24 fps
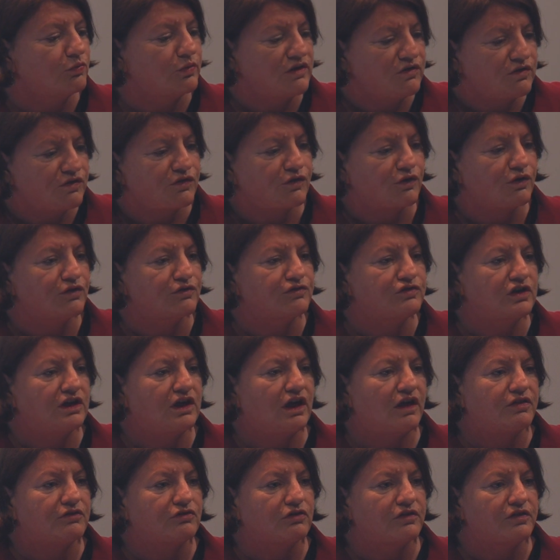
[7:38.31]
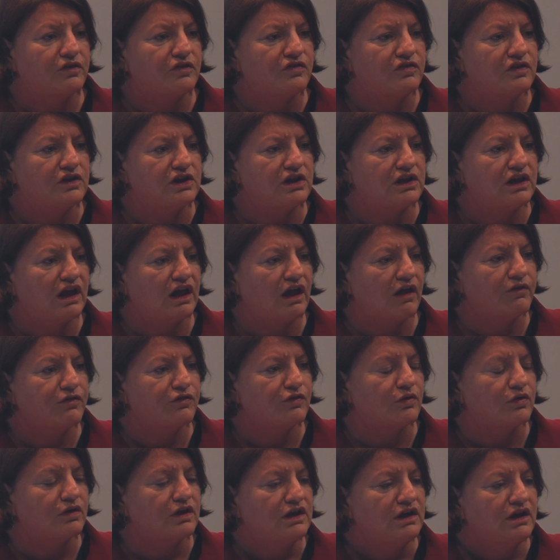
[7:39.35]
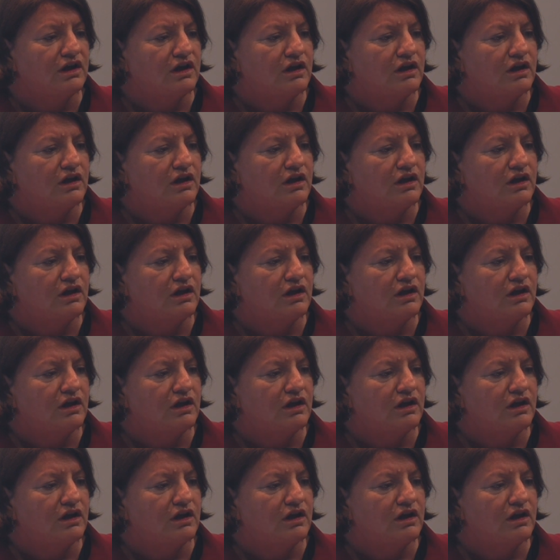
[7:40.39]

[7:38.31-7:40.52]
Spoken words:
We served together on the city council,